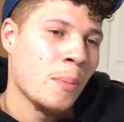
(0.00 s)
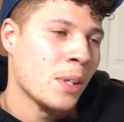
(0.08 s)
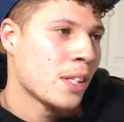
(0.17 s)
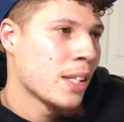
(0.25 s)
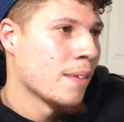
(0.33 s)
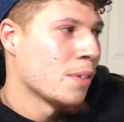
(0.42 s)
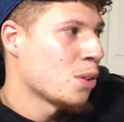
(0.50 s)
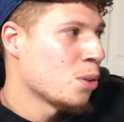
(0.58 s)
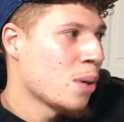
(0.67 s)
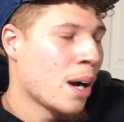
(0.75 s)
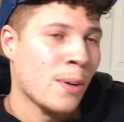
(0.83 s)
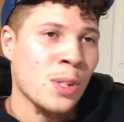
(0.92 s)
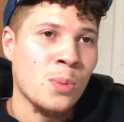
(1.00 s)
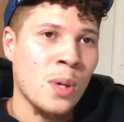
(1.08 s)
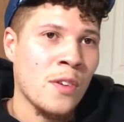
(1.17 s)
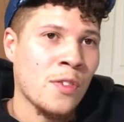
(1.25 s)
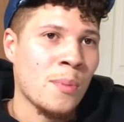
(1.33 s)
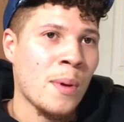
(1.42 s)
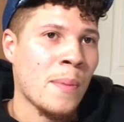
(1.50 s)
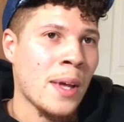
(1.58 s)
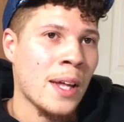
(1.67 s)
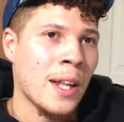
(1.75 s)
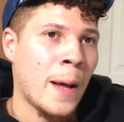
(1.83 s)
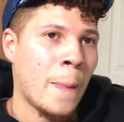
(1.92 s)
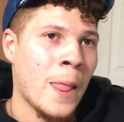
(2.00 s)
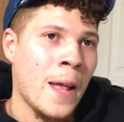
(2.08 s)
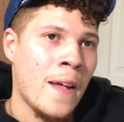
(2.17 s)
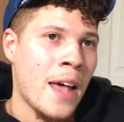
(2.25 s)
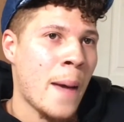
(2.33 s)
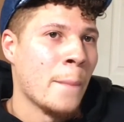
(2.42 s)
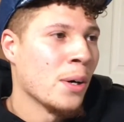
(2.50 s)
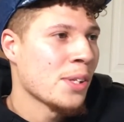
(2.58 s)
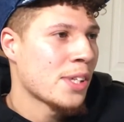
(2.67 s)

bitches live 2 hours away from me, man. And most